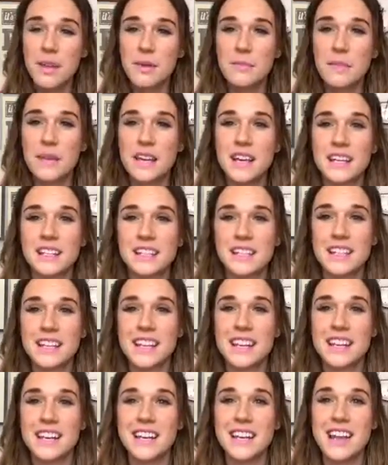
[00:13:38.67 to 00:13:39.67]
because
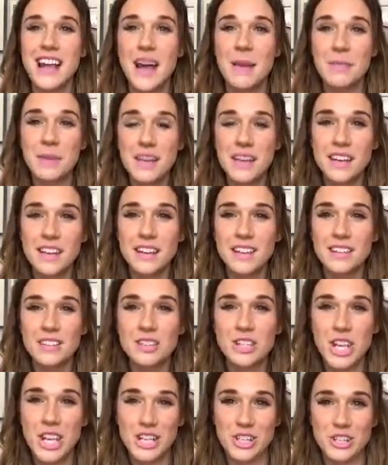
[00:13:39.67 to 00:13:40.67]
napping
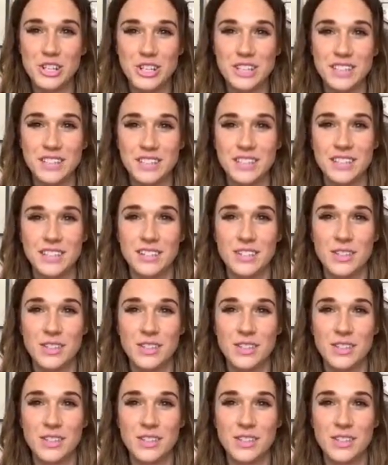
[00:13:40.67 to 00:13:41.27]
changes